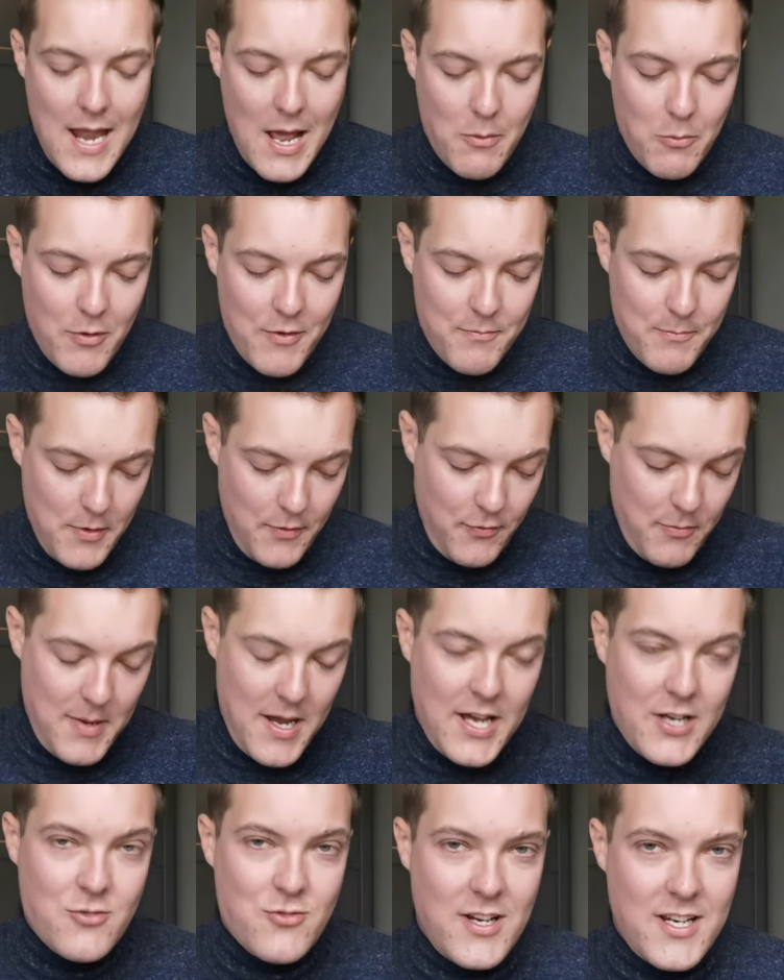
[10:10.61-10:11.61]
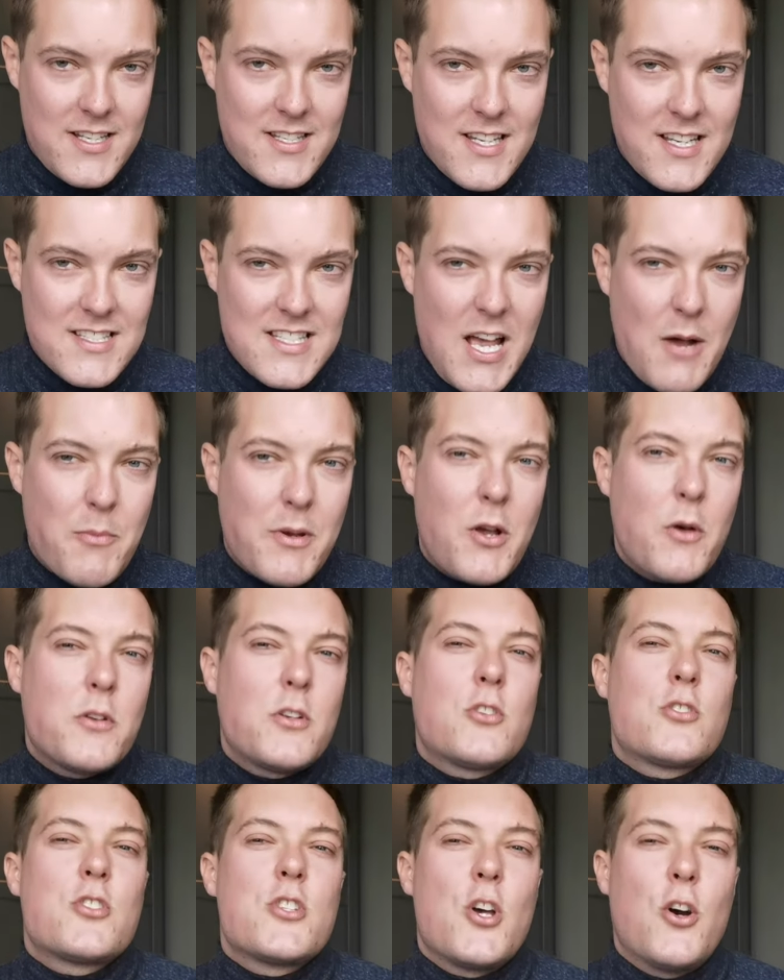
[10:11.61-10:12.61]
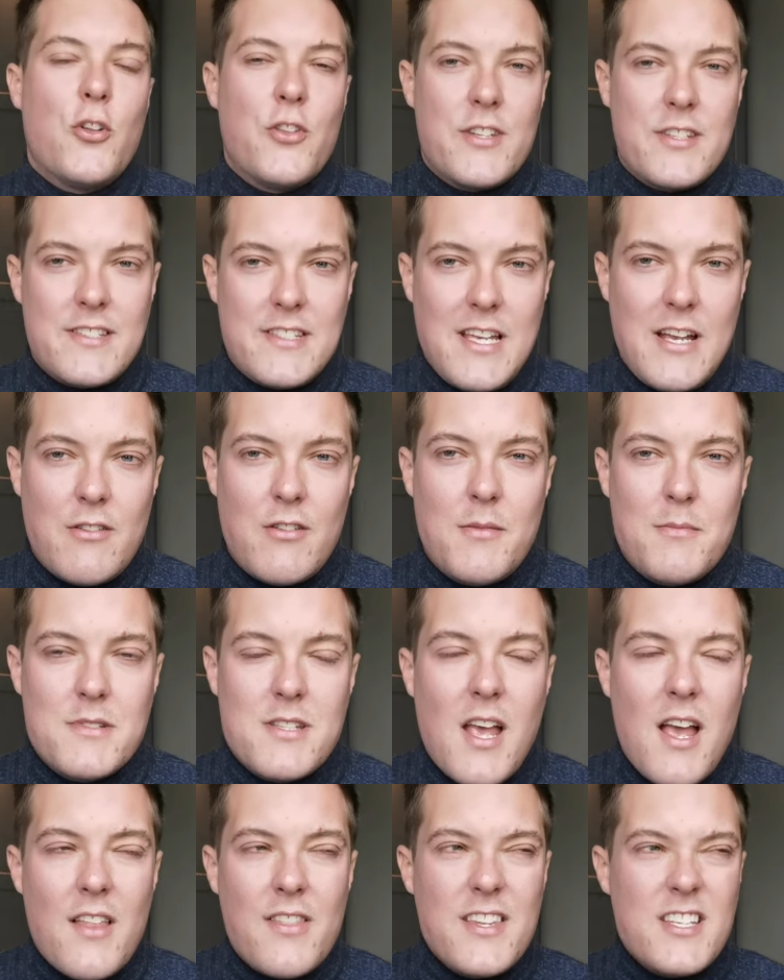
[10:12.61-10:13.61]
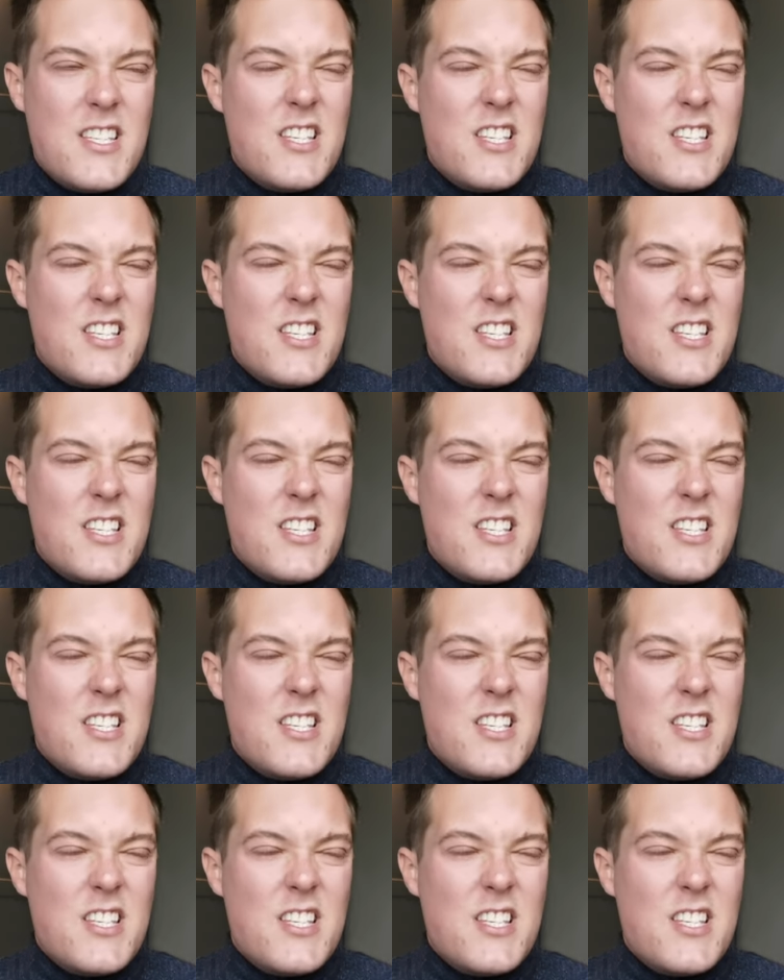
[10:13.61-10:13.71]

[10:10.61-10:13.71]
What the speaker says: Now, we've moved from hydrators and we're going on to the other serums.